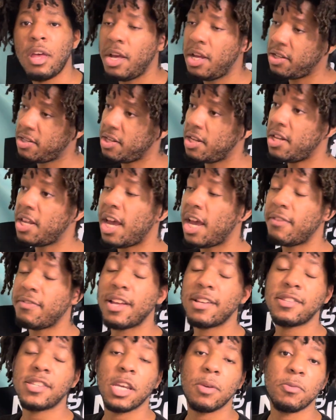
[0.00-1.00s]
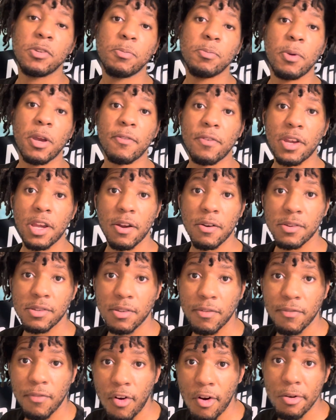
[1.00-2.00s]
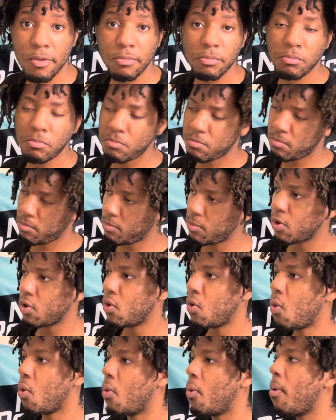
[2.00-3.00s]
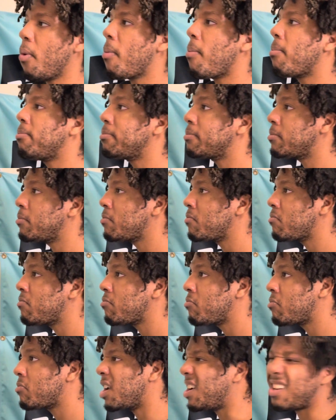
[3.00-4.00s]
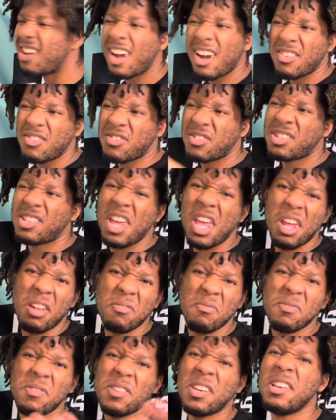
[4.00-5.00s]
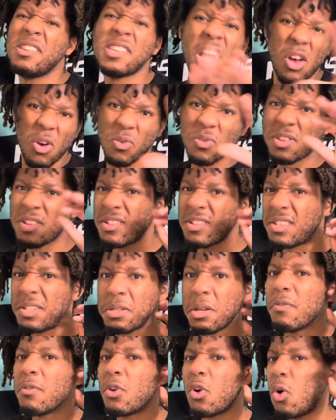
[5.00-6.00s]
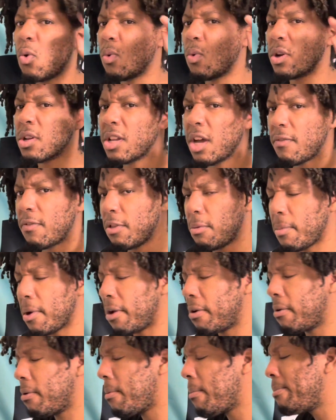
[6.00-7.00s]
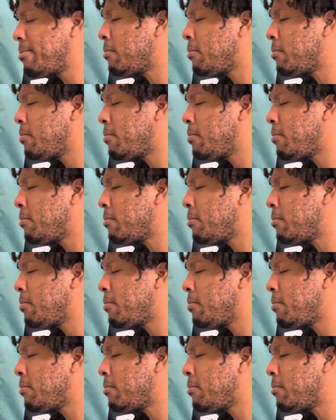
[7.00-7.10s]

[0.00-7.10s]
Didn't have that same respect for Karis LeVert. Cool. And I understand his health and stuff. It all worked out for the better.